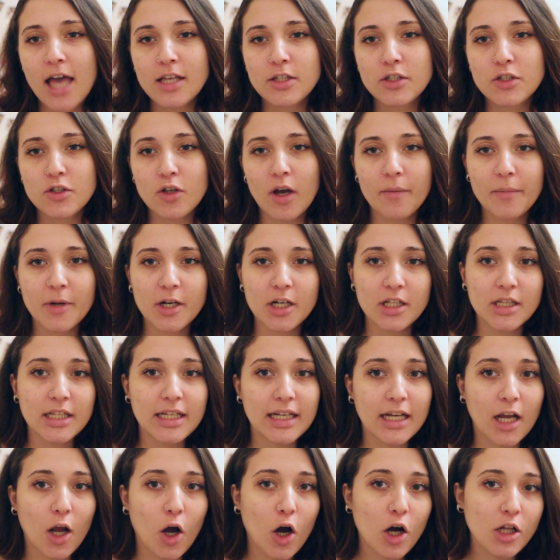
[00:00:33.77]
So I'm gonna
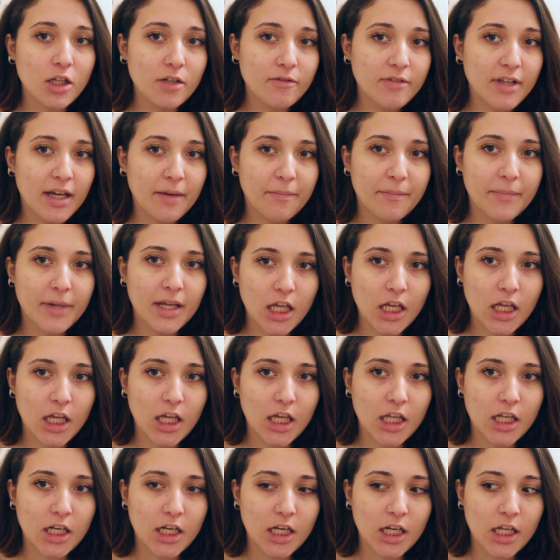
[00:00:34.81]
link all of them
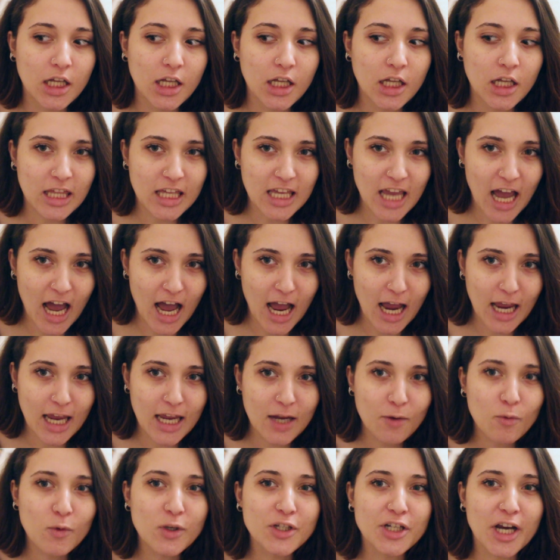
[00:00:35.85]
in the
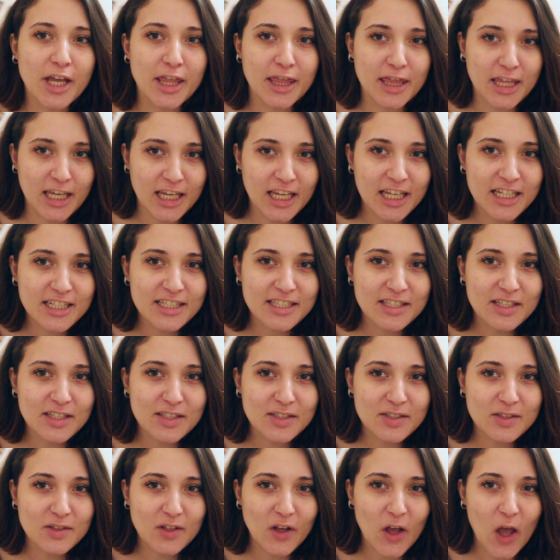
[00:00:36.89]
eye, which I think it's
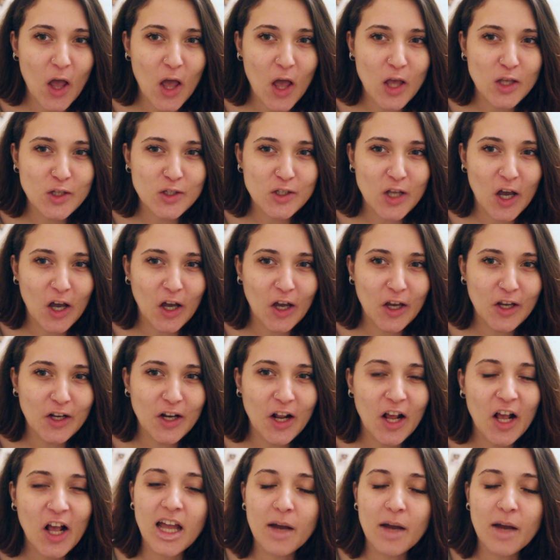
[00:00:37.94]
this side.